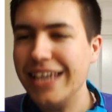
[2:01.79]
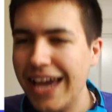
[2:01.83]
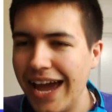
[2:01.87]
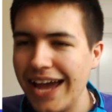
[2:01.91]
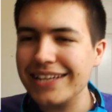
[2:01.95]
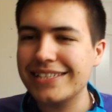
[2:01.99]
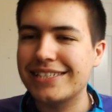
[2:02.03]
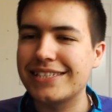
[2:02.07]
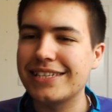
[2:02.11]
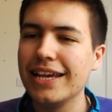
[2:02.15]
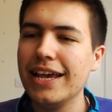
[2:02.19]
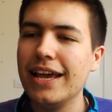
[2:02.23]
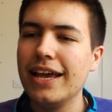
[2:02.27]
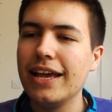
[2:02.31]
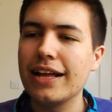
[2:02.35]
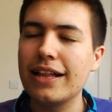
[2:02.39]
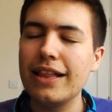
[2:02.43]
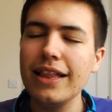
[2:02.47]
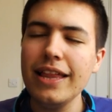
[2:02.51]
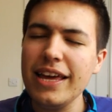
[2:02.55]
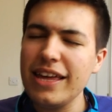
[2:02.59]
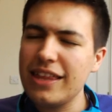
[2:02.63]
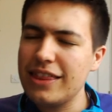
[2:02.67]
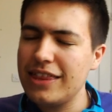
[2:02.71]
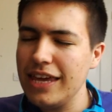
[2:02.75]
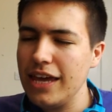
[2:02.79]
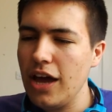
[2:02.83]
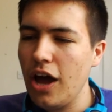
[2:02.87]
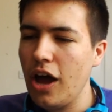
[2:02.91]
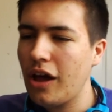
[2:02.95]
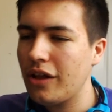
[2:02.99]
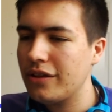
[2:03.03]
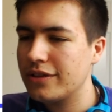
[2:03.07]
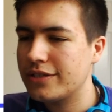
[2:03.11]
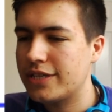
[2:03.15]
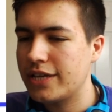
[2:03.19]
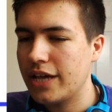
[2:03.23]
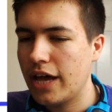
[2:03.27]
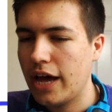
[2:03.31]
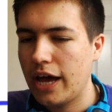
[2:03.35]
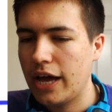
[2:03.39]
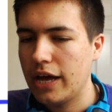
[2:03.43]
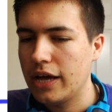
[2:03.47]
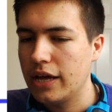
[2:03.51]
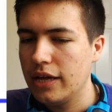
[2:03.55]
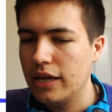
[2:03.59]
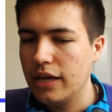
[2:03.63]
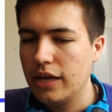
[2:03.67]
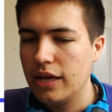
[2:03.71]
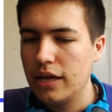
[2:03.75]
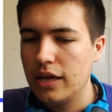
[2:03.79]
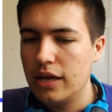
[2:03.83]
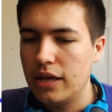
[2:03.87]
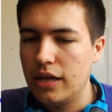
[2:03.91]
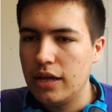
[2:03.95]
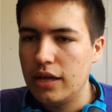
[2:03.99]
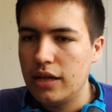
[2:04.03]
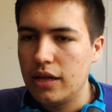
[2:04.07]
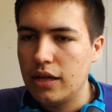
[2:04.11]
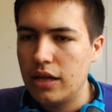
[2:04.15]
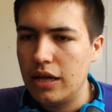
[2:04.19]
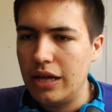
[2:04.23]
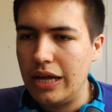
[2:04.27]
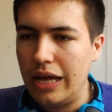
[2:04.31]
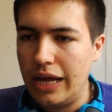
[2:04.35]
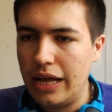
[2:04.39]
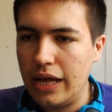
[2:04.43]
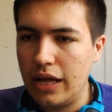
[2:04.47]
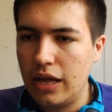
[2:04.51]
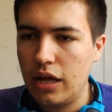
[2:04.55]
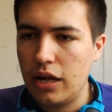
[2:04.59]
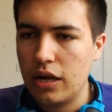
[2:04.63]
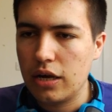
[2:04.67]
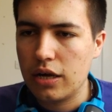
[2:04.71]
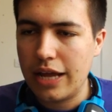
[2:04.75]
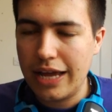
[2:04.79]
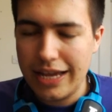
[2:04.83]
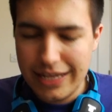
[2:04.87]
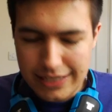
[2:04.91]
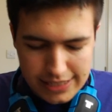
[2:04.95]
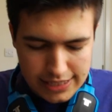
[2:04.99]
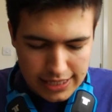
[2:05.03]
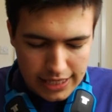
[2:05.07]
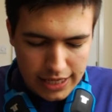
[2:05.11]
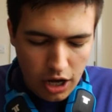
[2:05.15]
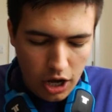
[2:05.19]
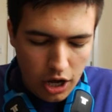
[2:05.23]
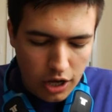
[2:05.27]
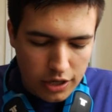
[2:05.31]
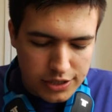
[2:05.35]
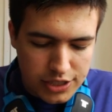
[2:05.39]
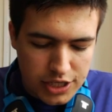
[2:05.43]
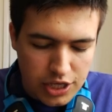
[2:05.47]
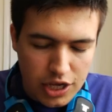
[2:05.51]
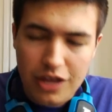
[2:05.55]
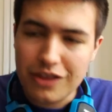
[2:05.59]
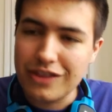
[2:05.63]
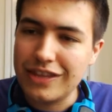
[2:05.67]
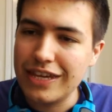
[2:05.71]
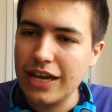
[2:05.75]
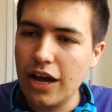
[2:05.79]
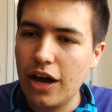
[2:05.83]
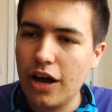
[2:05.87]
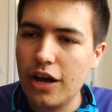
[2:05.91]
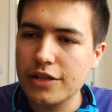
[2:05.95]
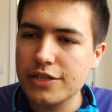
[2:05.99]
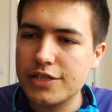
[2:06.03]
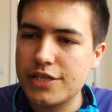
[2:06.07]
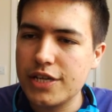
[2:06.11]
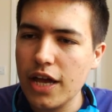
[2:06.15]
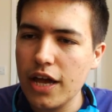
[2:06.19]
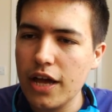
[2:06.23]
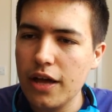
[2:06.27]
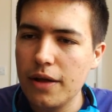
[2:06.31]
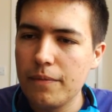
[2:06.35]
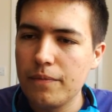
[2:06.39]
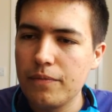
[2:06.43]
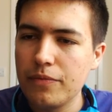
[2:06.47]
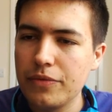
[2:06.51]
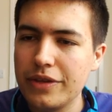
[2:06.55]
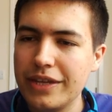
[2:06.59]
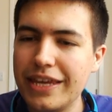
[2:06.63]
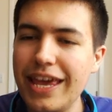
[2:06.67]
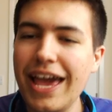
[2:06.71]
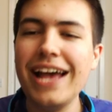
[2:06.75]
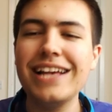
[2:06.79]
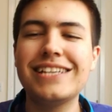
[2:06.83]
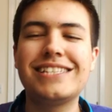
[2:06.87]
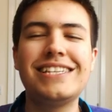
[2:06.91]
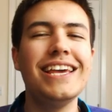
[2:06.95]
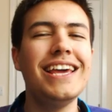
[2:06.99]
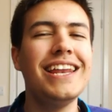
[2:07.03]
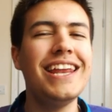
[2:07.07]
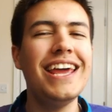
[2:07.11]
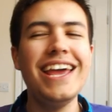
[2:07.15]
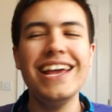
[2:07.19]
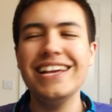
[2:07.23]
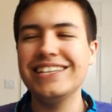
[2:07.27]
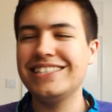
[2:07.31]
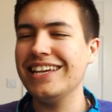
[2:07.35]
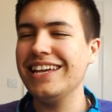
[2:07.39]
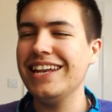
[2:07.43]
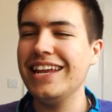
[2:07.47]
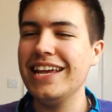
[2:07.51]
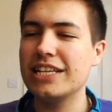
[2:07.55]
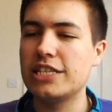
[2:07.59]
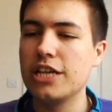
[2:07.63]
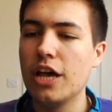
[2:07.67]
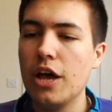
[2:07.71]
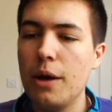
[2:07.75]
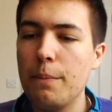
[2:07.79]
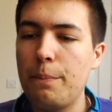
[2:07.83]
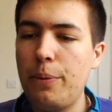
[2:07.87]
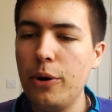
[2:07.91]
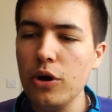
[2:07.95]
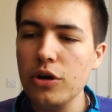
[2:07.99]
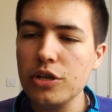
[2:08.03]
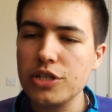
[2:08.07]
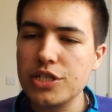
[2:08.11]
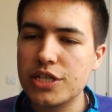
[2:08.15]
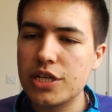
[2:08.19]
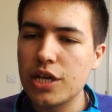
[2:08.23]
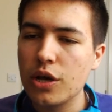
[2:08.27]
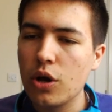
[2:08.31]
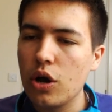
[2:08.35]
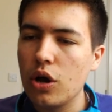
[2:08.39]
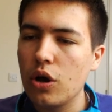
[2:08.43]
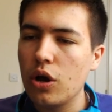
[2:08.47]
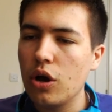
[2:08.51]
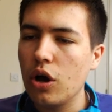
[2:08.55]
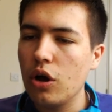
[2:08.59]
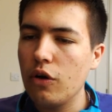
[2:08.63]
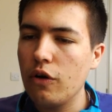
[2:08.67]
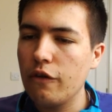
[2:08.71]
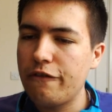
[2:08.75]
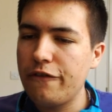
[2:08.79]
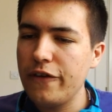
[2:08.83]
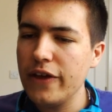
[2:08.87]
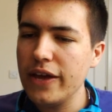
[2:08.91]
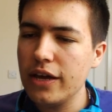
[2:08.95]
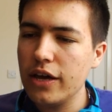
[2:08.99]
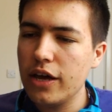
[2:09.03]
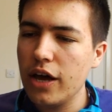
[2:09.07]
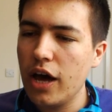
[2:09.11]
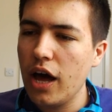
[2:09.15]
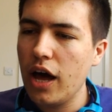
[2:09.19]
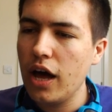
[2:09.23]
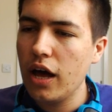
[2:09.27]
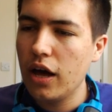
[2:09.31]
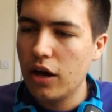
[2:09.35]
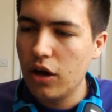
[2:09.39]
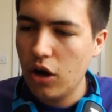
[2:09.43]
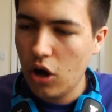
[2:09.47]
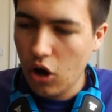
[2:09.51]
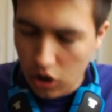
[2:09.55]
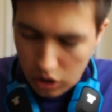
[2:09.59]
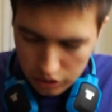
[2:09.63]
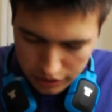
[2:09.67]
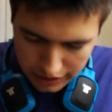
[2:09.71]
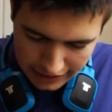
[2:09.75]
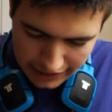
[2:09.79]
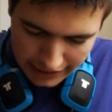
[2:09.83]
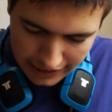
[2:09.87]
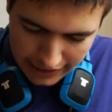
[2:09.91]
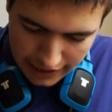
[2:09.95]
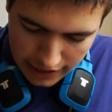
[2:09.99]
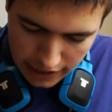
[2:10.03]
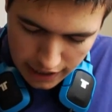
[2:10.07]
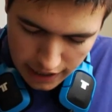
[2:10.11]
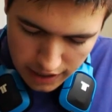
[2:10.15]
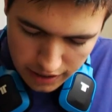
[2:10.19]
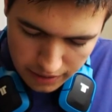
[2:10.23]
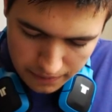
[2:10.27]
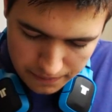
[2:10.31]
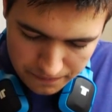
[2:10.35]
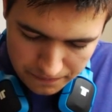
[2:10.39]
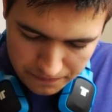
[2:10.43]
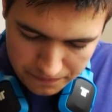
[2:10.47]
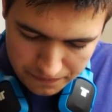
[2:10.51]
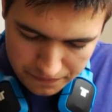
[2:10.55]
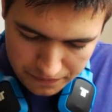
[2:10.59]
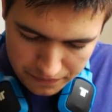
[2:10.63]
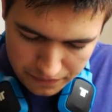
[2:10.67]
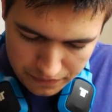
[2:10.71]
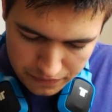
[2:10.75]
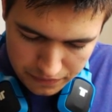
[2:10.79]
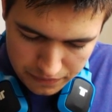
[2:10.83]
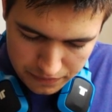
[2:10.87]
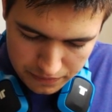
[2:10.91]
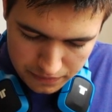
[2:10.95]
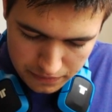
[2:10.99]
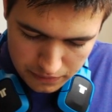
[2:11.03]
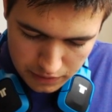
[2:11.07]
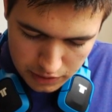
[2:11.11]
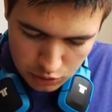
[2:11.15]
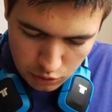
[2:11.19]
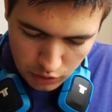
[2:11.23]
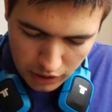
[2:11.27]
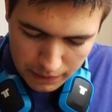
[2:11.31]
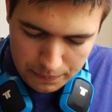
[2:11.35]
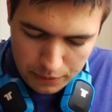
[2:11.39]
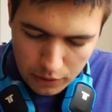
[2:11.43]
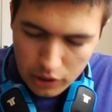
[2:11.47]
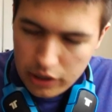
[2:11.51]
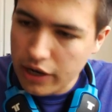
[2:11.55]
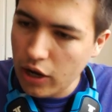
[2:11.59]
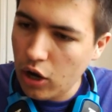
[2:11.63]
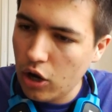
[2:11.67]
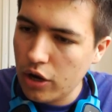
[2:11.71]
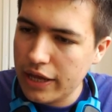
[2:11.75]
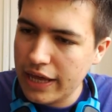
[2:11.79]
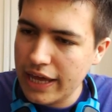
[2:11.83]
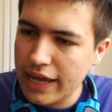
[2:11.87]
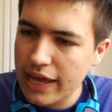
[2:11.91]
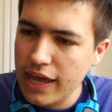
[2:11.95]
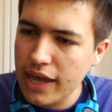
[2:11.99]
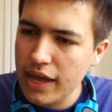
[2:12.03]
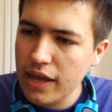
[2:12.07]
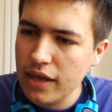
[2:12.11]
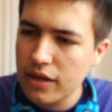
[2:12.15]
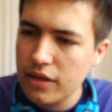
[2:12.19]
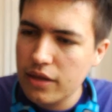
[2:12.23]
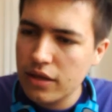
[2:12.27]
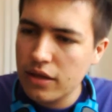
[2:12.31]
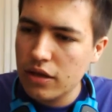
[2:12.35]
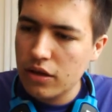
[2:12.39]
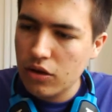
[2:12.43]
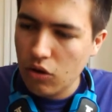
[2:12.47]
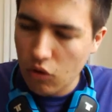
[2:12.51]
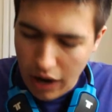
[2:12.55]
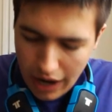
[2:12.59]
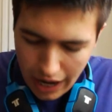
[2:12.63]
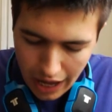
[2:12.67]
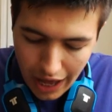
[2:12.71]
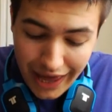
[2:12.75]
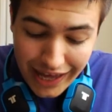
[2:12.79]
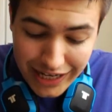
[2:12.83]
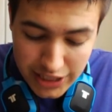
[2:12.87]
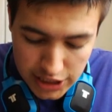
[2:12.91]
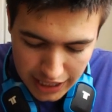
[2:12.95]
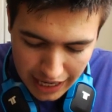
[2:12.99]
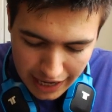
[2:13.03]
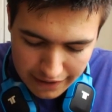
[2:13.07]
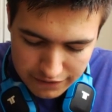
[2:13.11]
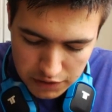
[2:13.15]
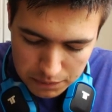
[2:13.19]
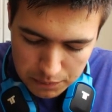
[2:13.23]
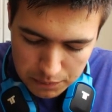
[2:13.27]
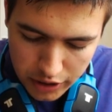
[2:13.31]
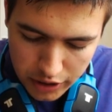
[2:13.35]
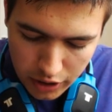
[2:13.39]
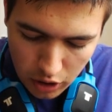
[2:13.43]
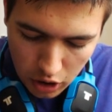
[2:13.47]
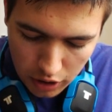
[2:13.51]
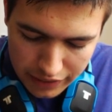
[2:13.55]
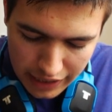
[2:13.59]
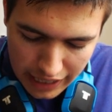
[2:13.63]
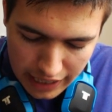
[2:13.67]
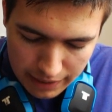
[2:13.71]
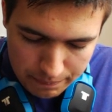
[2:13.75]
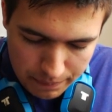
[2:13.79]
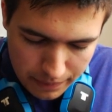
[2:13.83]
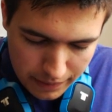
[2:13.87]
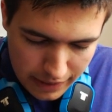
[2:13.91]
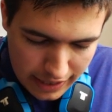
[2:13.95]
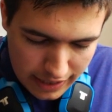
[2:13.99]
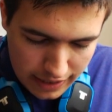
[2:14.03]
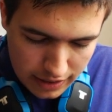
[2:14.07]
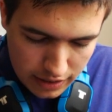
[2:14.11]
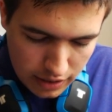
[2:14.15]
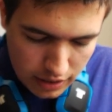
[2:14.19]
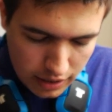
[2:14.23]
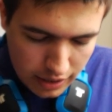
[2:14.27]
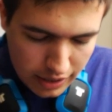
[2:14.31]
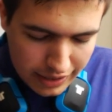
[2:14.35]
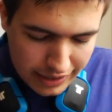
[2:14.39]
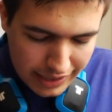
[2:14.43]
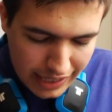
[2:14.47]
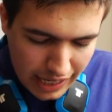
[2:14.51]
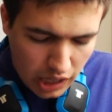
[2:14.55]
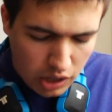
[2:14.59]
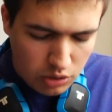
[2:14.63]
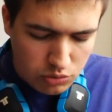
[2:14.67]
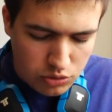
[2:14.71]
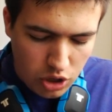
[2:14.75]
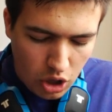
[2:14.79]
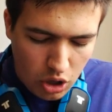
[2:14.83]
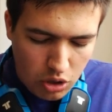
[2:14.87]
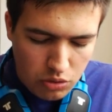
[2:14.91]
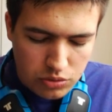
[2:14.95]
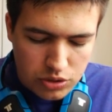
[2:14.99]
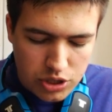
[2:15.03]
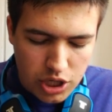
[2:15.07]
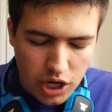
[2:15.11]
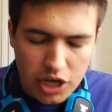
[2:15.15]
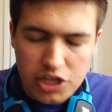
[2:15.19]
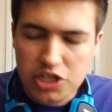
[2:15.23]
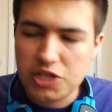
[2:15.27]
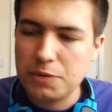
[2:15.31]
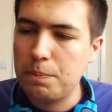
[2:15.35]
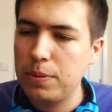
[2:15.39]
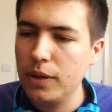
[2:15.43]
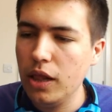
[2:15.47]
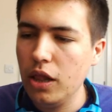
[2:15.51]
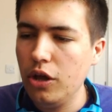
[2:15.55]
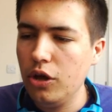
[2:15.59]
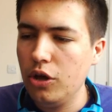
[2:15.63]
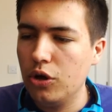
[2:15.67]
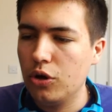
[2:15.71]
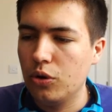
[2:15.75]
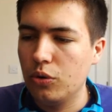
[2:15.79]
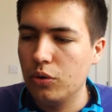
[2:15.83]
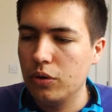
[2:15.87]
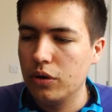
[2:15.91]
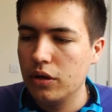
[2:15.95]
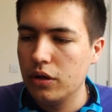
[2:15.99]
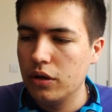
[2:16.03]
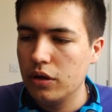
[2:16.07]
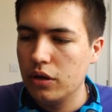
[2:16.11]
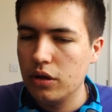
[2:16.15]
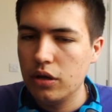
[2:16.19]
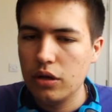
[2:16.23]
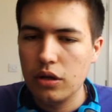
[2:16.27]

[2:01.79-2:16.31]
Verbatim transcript: Yes, click the answer. Is the answer? Yes, it is, it is. Put finger on here. Do I put it on here? Right, I actually put it on that bit. Now don't touch blue.